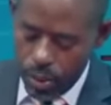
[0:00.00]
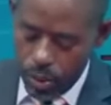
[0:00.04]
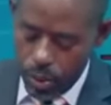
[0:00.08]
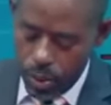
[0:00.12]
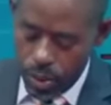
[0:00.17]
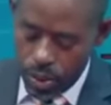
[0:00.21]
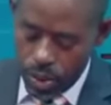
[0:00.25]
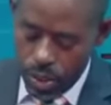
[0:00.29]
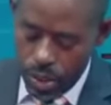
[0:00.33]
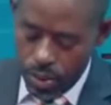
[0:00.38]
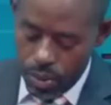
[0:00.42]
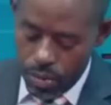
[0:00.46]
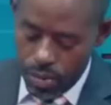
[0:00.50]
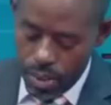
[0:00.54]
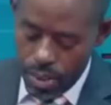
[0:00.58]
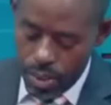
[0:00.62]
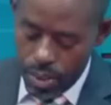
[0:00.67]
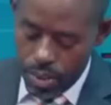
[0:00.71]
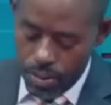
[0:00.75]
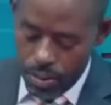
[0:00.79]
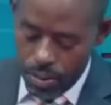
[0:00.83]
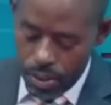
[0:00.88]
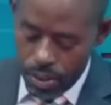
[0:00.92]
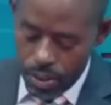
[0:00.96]
which they will
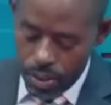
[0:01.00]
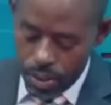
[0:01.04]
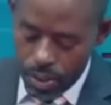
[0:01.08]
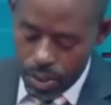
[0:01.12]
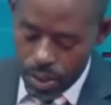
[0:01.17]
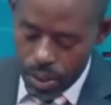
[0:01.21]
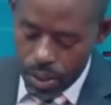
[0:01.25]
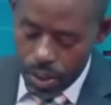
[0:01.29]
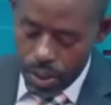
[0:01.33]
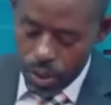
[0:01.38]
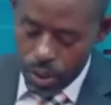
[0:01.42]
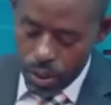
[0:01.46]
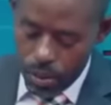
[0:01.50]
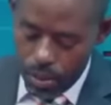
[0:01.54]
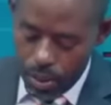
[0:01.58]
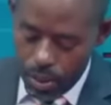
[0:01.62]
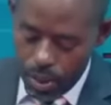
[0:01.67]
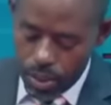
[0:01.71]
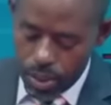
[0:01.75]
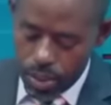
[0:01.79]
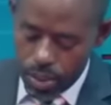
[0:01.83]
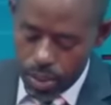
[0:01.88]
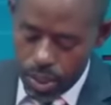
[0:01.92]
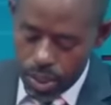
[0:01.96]
find difficult to
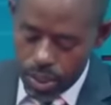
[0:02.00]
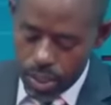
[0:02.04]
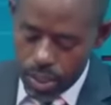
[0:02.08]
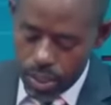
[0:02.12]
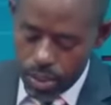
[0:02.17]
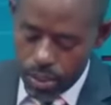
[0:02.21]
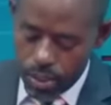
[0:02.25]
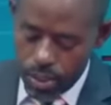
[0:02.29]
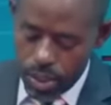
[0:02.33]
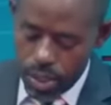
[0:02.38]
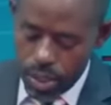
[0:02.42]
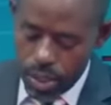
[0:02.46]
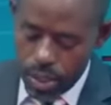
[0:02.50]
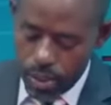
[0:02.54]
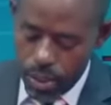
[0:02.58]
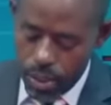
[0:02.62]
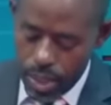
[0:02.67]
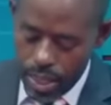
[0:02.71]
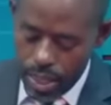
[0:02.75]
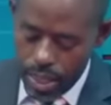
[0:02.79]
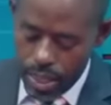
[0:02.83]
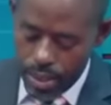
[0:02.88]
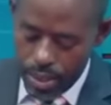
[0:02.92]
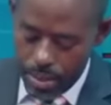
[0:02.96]
build structures within the
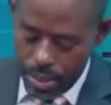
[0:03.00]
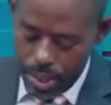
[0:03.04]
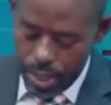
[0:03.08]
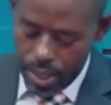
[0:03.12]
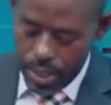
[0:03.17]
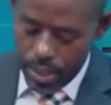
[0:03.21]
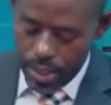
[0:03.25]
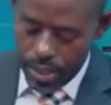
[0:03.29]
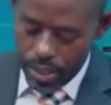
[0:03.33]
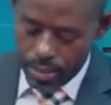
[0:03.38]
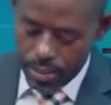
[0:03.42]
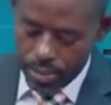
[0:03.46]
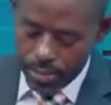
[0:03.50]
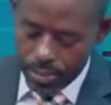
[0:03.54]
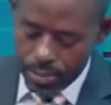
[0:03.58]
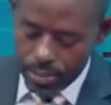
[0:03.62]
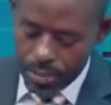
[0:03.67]
1 year remaining.